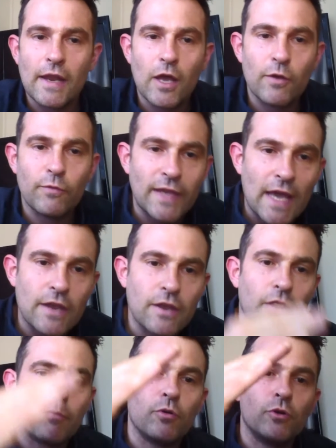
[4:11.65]
and hopefully get
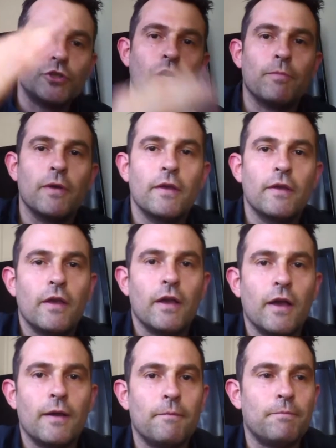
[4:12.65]
another push up
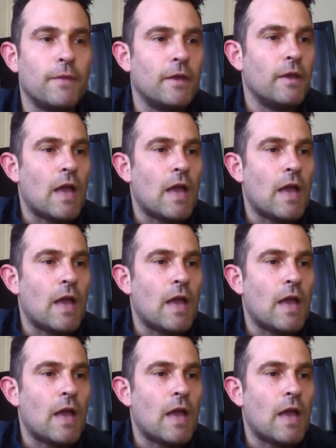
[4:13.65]
and